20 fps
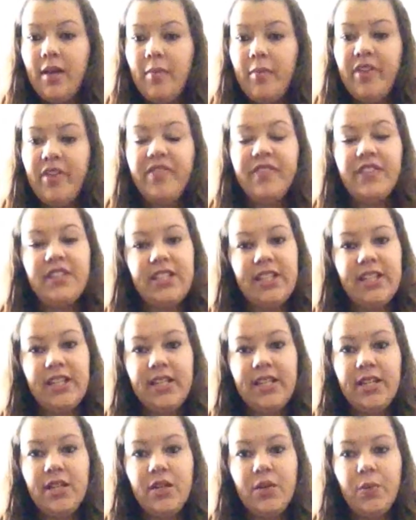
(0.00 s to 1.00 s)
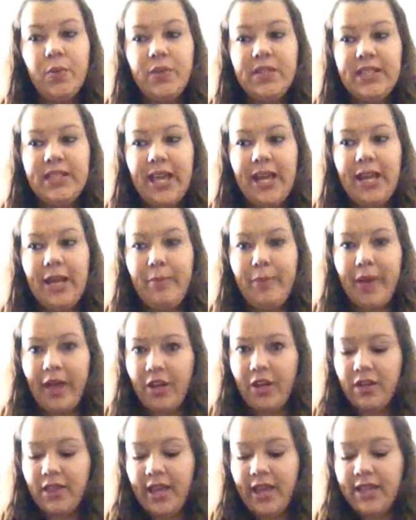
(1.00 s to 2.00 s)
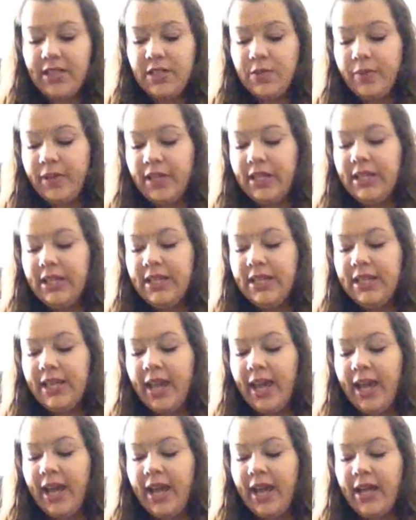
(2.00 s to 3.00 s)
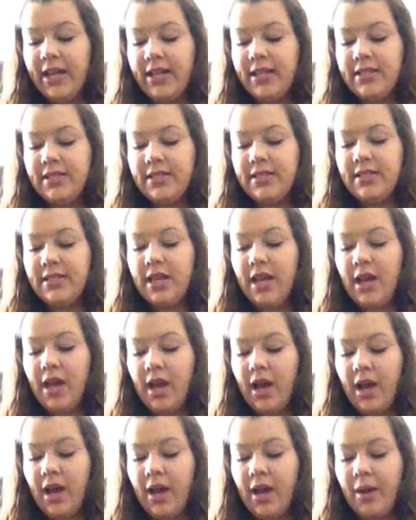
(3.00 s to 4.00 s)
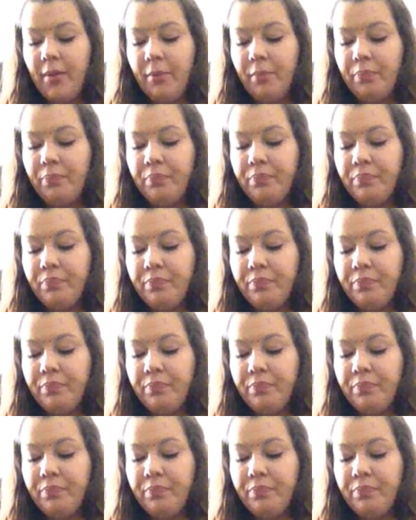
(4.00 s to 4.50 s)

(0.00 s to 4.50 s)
my fatigue was getting better last week, and I